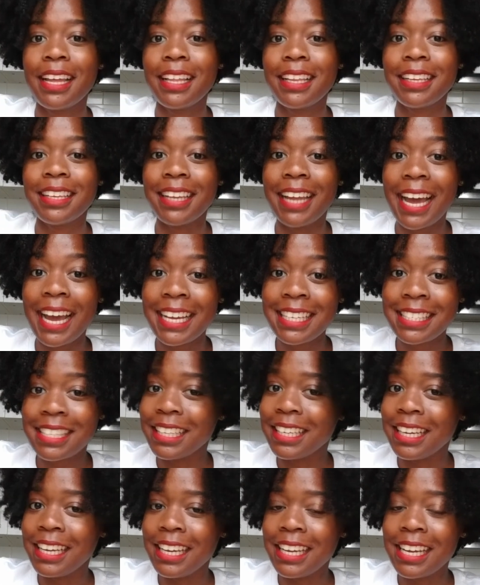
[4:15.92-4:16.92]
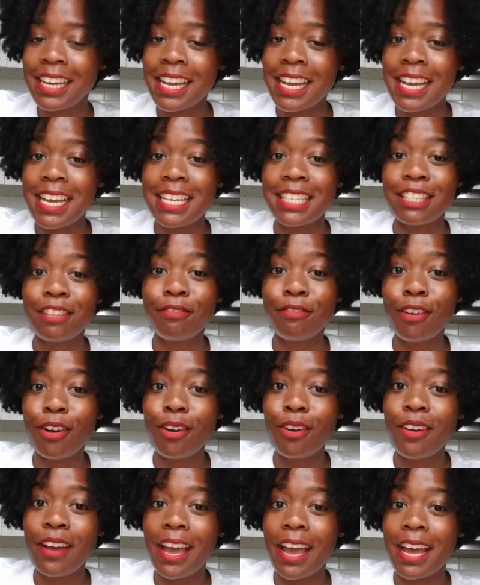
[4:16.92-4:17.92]
Lastly, is the
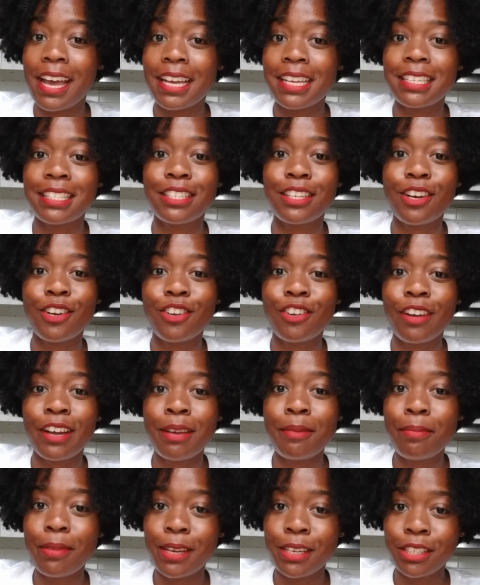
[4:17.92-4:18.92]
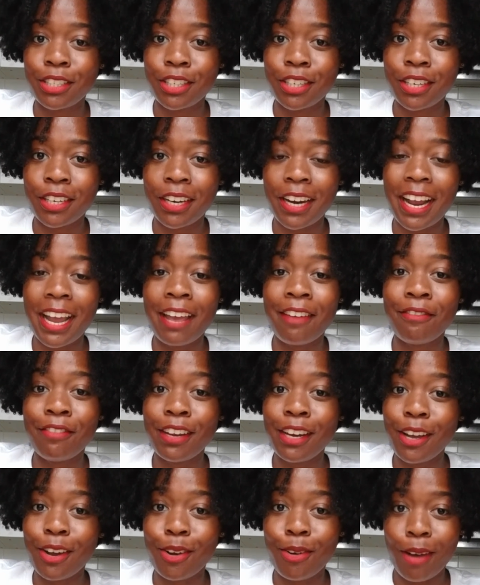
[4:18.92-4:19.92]
phone has great picture and
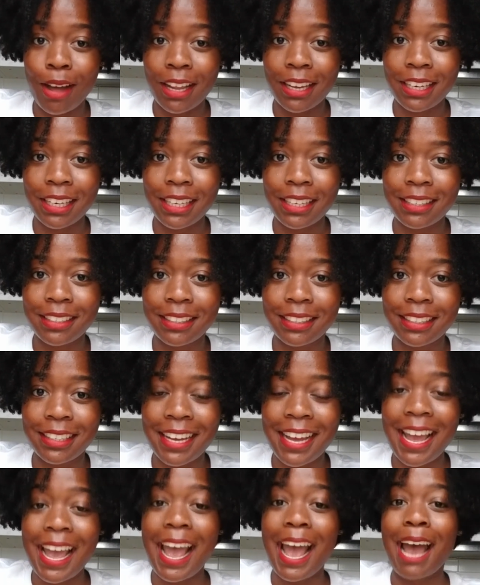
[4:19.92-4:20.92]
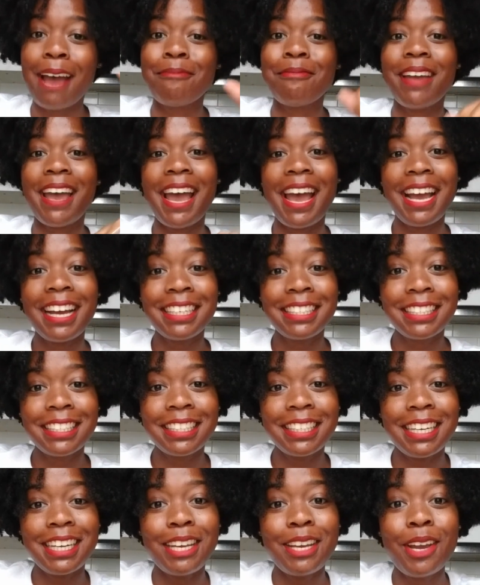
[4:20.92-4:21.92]
video quality. I'm
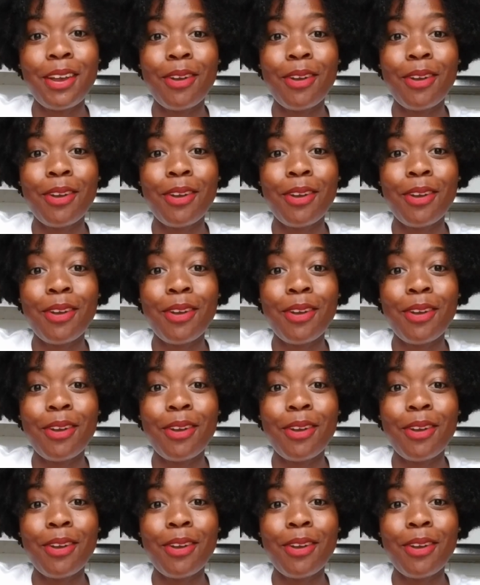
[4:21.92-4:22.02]
actually